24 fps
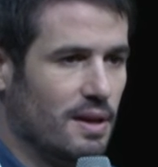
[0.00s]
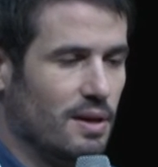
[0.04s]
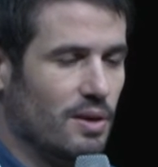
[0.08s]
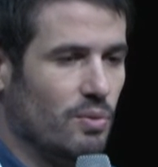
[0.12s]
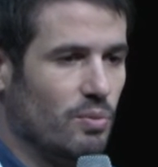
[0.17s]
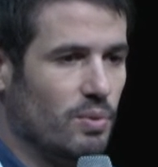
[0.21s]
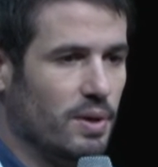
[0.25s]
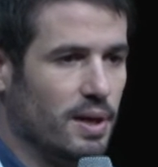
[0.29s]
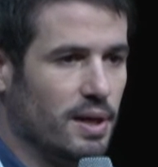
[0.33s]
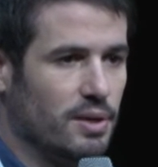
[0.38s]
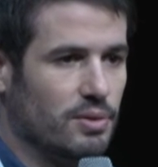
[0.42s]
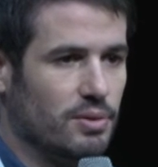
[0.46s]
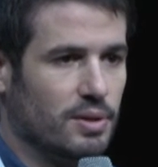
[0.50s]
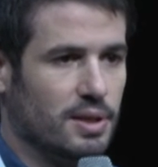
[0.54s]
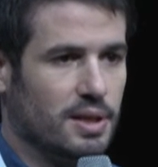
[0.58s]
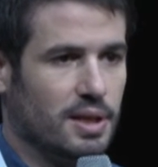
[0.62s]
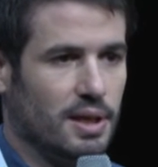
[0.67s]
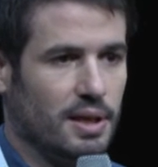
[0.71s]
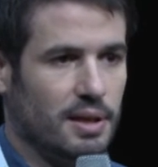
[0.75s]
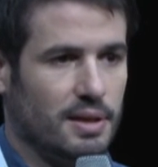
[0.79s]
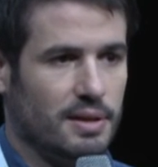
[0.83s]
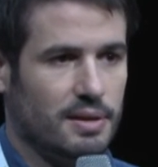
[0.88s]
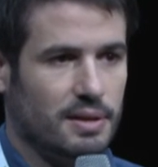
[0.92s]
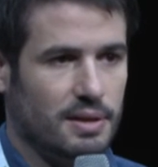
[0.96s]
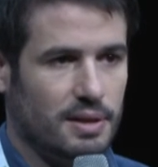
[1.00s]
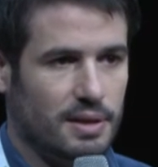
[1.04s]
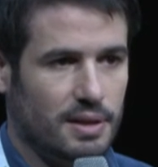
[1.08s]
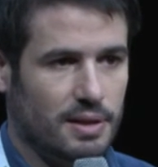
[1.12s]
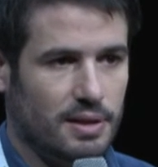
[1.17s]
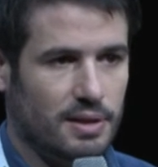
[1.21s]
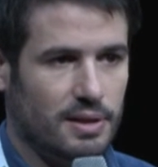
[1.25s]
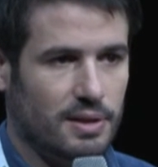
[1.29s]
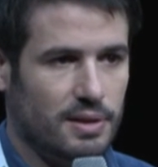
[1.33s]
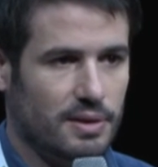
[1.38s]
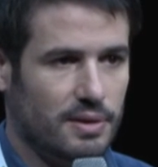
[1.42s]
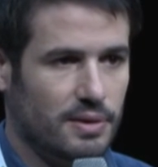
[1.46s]
where you can
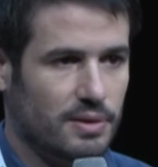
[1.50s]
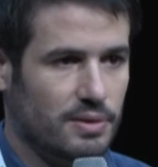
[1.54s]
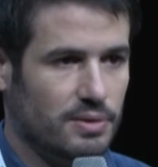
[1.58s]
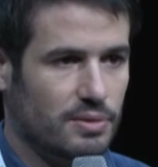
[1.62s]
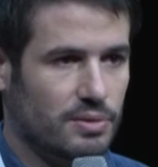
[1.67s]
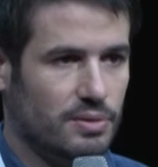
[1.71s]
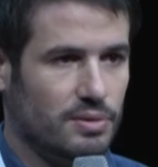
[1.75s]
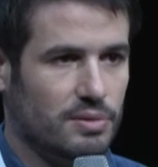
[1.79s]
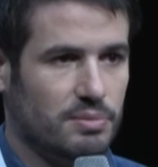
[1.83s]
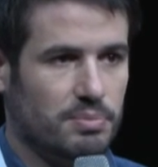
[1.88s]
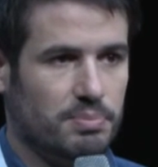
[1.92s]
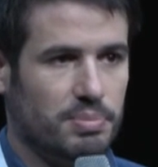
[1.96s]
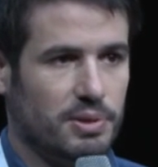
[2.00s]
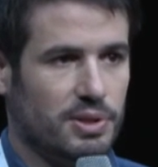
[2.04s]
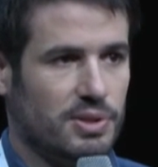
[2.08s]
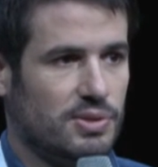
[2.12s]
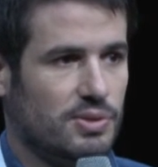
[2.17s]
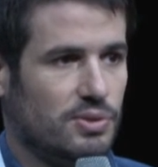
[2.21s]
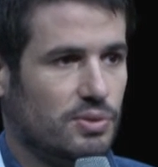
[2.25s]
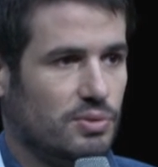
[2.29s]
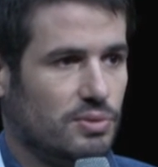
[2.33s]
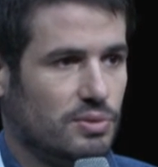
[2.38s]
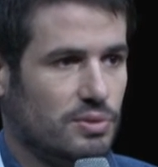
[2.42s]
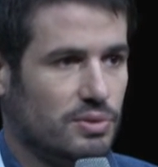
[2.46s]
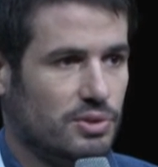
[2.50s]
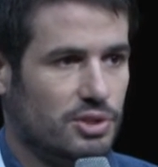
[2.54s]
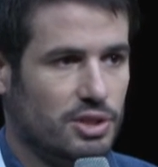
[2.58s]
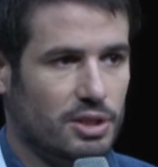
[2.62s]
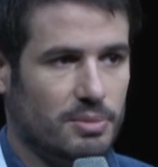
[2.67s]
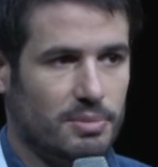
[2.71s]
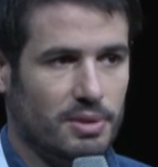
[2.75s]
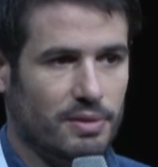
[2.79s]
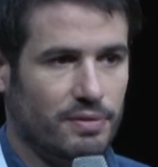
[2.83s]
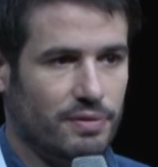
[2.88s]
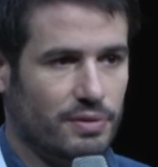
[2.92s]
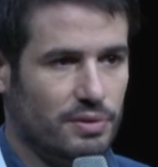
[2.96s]
post your
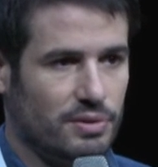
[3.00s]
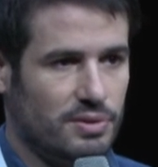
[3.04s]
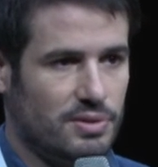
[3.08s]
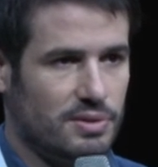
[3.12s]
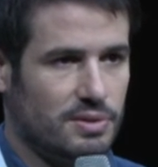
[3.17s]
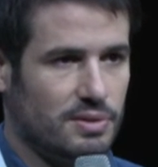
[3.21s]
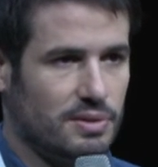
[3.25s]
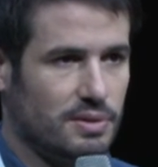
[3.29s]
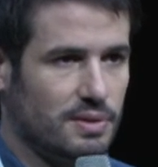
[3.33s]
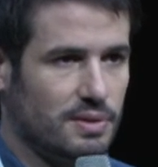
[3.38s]
job offers.